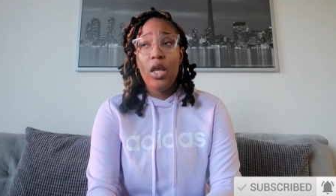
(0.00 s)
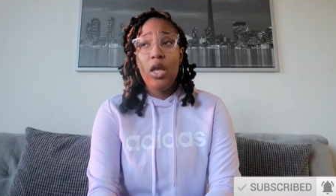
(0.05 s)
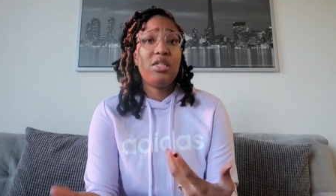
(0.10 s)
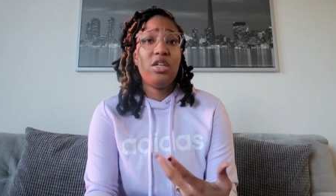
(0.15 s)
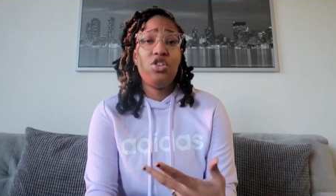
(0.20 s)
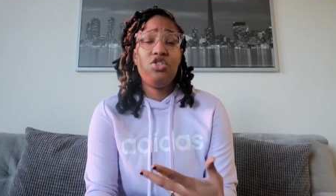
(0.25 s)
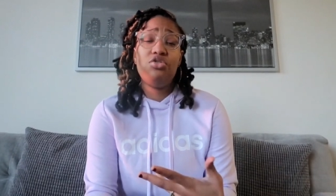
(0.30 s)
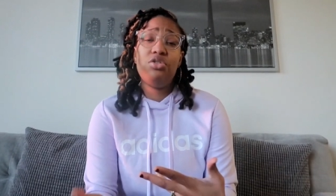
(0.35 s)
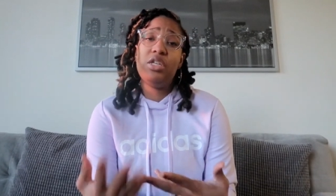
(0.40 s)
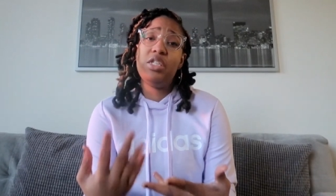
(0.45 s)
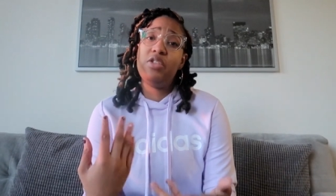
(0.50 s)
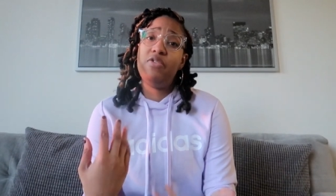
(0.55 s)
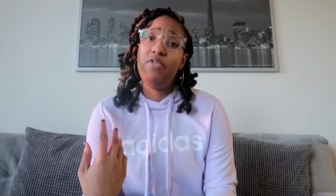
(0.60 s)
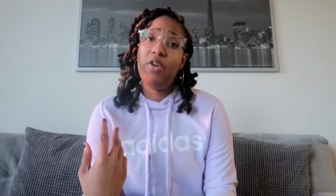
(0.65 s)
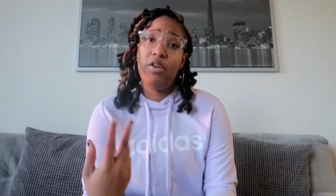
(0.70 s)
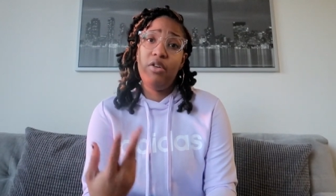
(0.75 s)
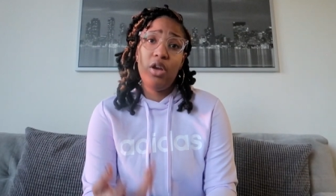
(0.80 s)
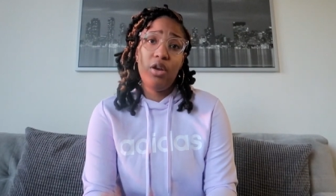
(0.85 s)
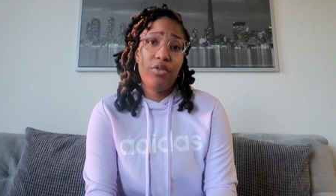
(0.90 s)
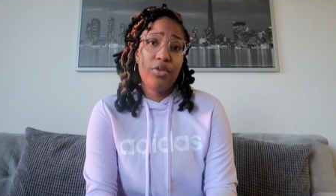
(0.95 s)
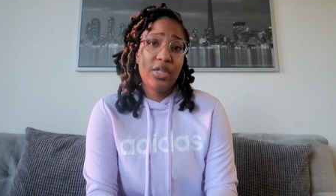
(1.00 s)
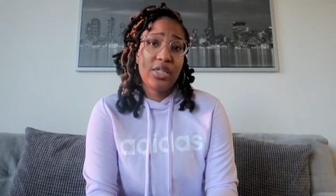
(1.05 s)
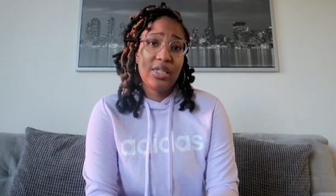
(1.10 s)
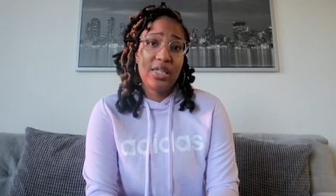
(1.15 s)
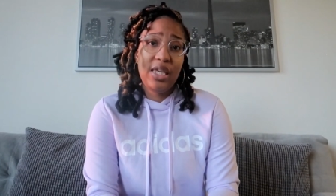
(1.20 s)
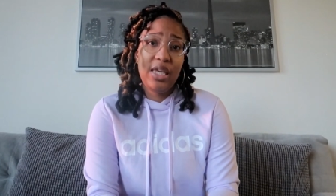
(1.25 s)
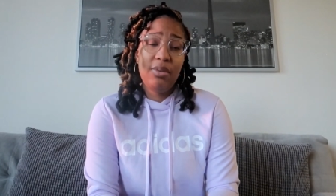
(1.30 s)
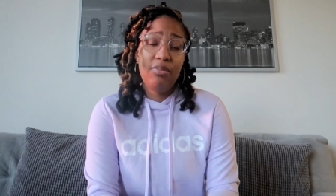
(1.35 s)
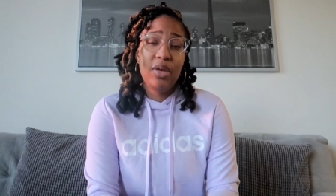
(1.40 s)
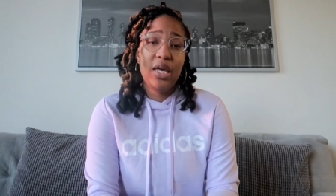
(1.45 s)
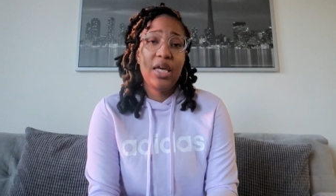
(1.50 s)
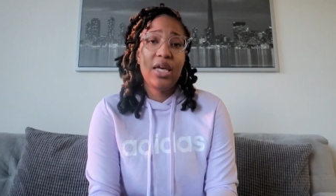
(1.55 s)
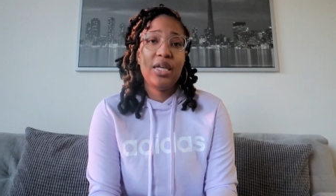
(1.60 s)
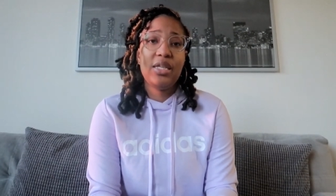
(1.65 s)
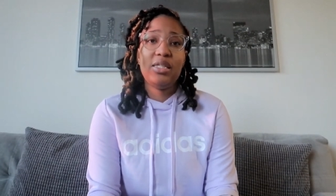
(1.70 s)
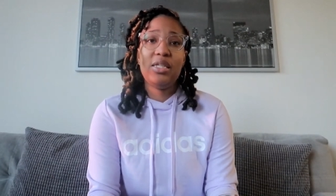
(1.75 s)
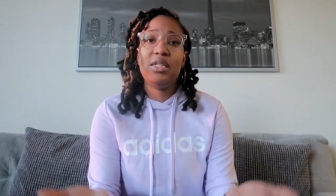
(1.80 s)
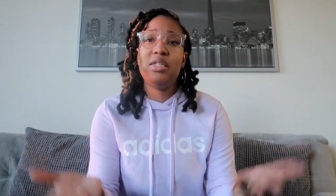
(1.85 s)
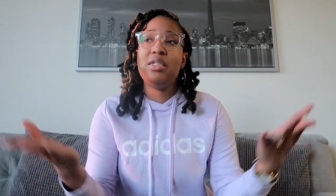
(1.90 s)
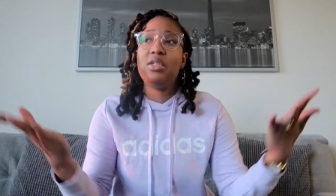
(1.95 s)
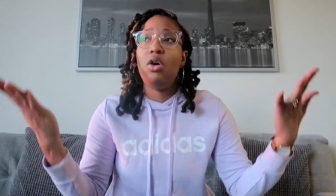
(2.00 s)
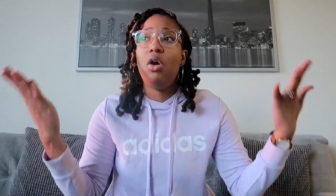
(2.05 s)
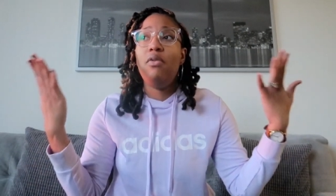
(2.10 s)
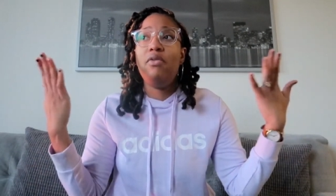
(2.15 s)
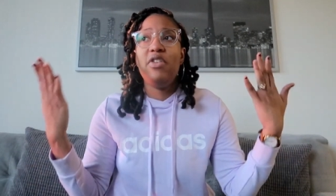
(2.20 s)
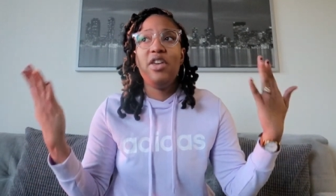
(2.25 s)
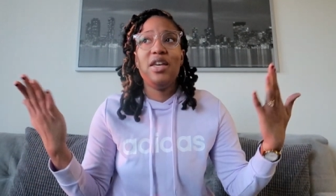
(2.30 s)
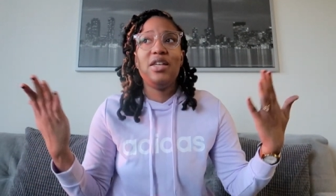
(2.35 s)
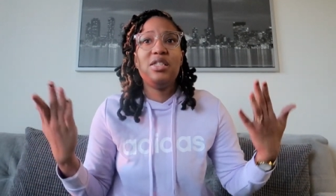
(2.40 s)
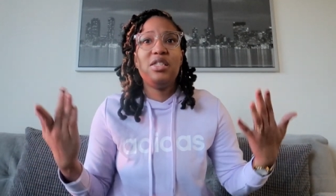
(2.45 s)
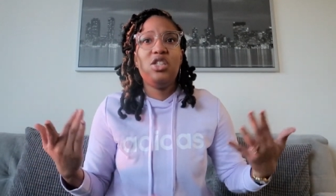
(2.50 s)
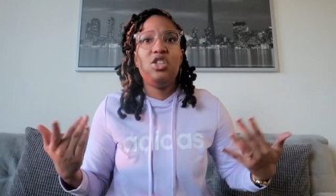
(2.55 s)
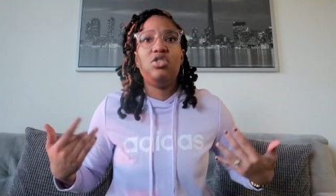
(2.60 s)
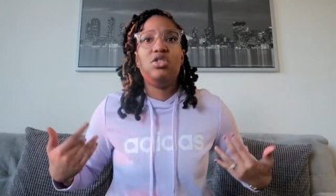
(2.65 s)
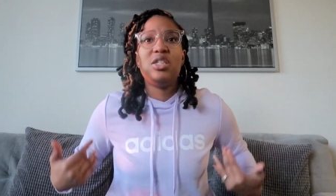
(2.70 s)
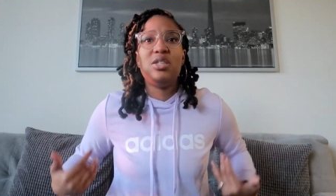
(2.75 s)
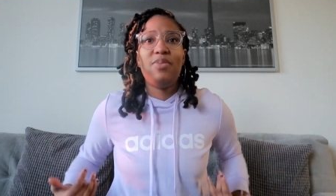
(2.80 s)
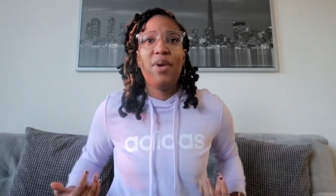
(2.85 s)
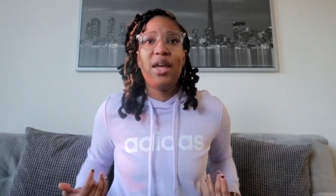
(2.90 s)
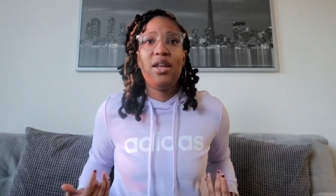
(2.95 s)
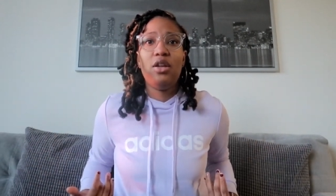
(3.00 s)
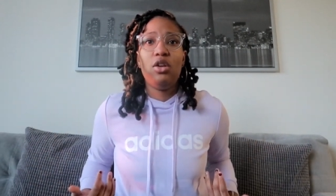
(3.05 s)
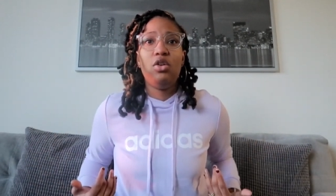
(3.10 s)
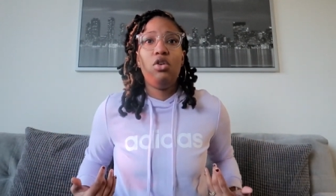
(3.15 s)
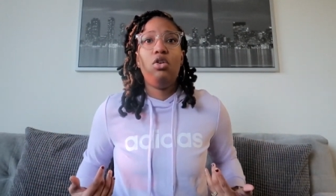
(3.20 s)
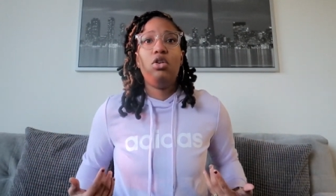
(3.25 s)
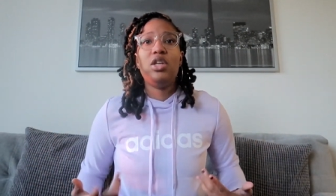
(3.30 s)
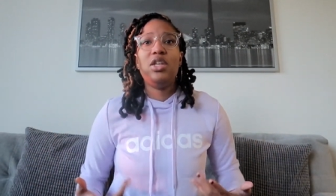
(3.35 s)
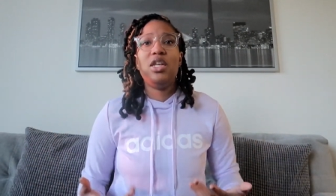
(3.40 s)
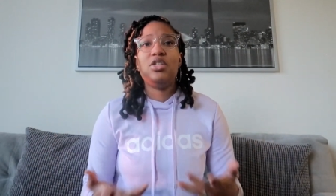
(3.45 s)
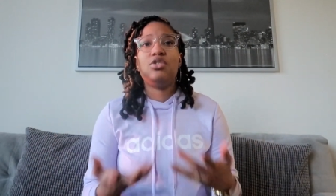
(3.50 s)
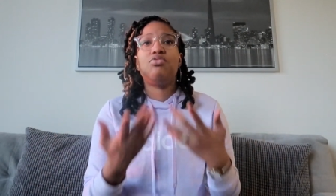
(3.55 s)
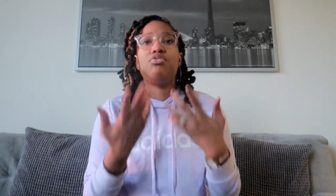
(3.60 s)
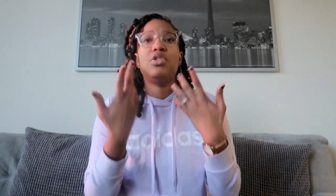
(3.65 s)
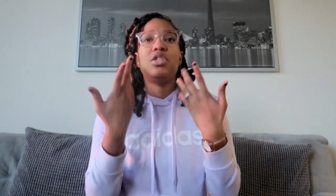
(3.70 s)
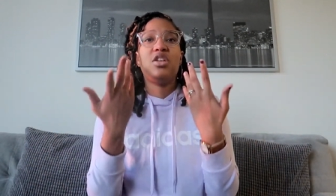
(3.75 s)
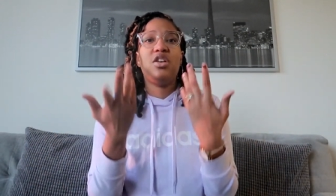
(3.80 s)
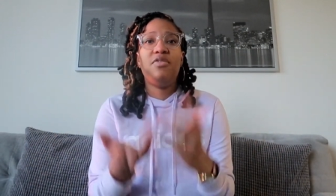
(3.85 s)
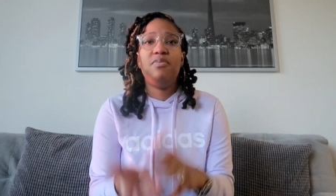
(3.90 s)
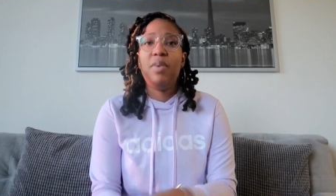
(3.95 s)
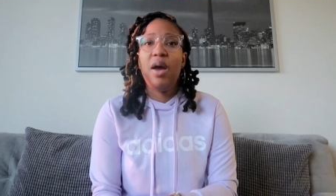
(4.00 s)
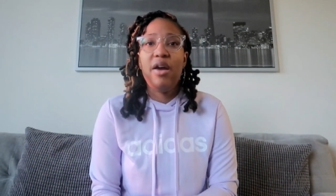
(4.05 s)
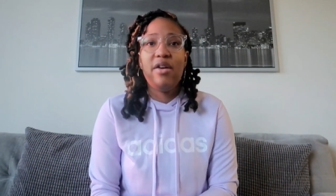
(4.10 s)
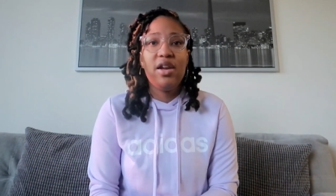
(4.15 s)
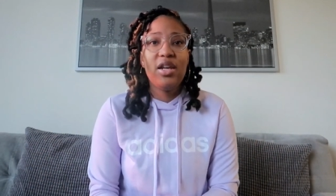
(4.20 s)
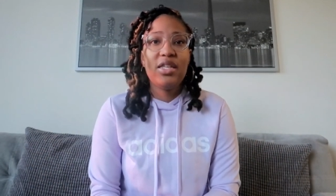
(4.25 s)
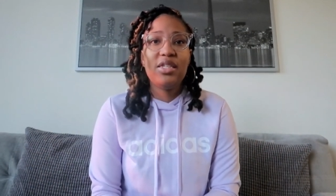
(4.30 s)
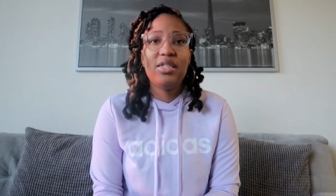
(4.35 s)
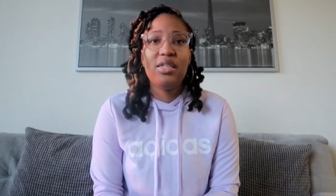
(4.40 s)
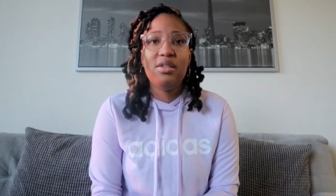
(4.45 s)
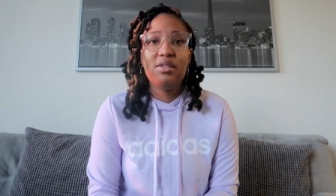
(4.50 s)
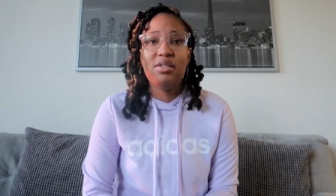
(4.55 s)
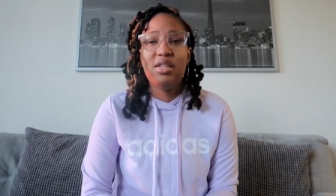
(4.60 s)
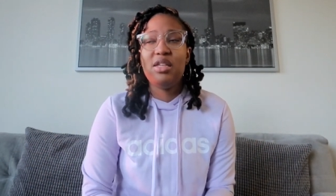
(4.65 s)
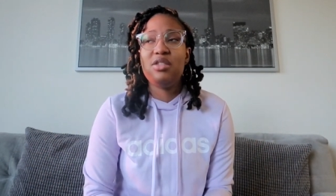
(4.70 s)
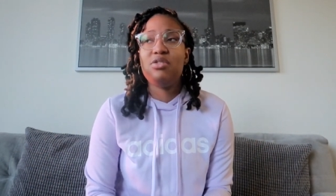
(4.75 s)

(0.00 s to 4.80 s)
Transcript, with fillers: surgery is very risky because it's obvious your spinal cord there's risk of paralysis